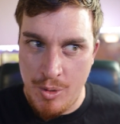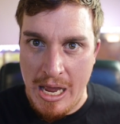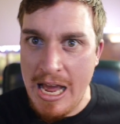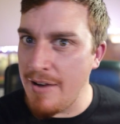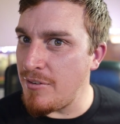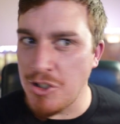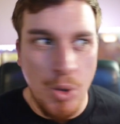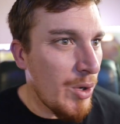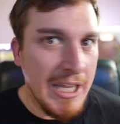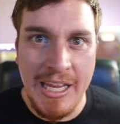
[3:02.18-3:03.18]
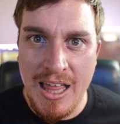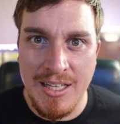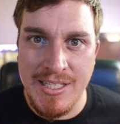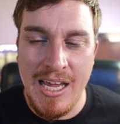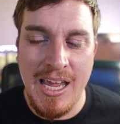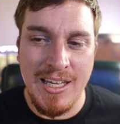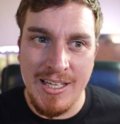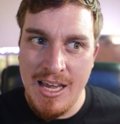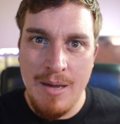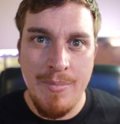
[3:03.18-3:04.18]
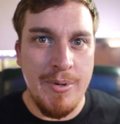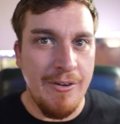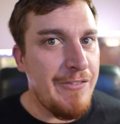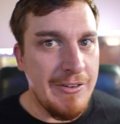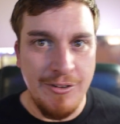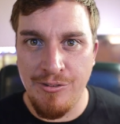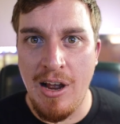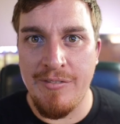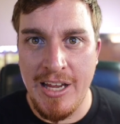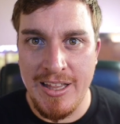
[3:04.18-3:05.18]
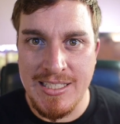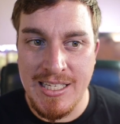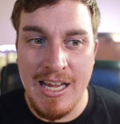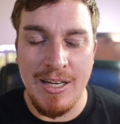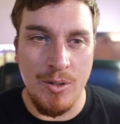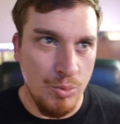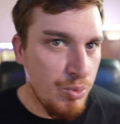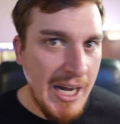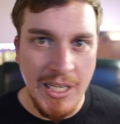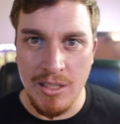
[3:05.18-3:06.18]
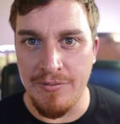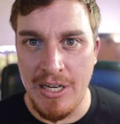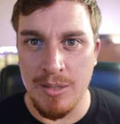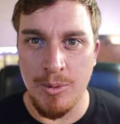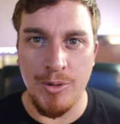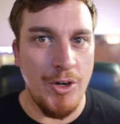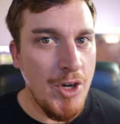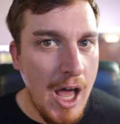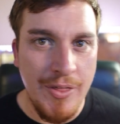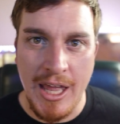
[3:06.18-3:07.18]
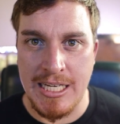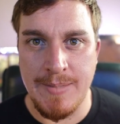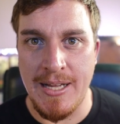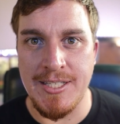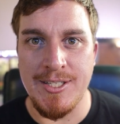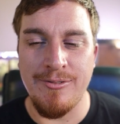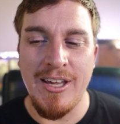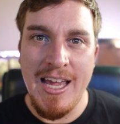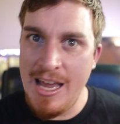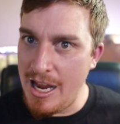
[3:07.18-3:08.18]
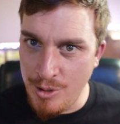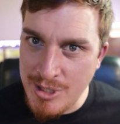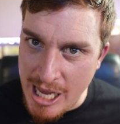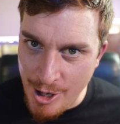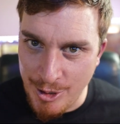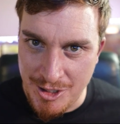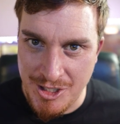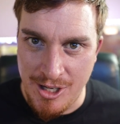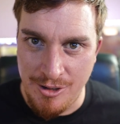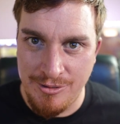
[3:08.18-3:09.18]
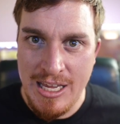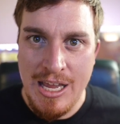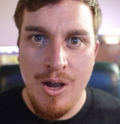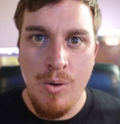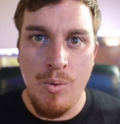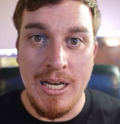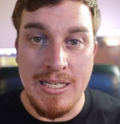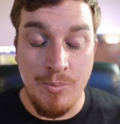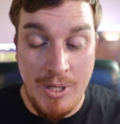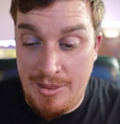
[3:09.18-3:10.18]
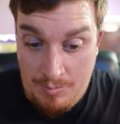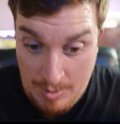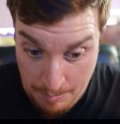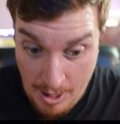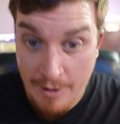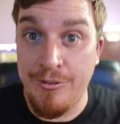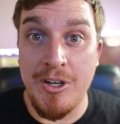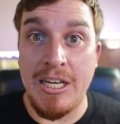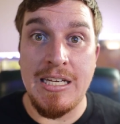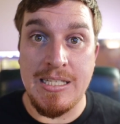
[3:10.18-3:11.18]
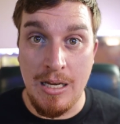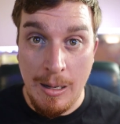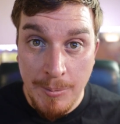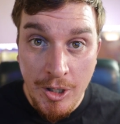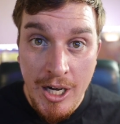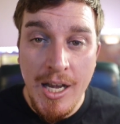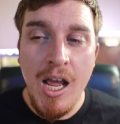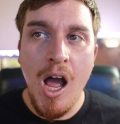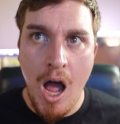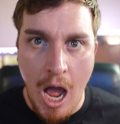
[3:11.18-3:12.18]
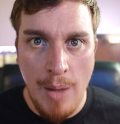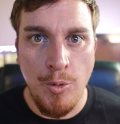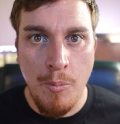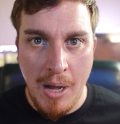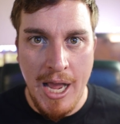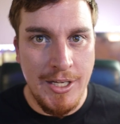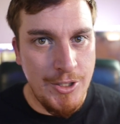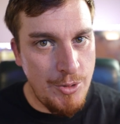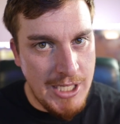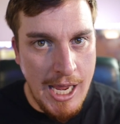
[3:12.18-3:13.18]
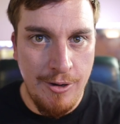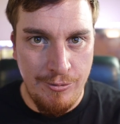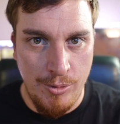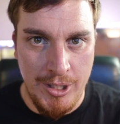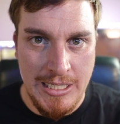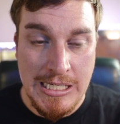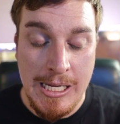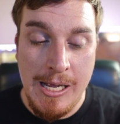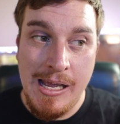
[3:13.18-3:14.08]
you have a 20 gallon tank, maybe a 55 gallon tank readily available, they're not that expensive, and you tell yourself, when the puffer needs an upgrade, I will buy a new tank for it.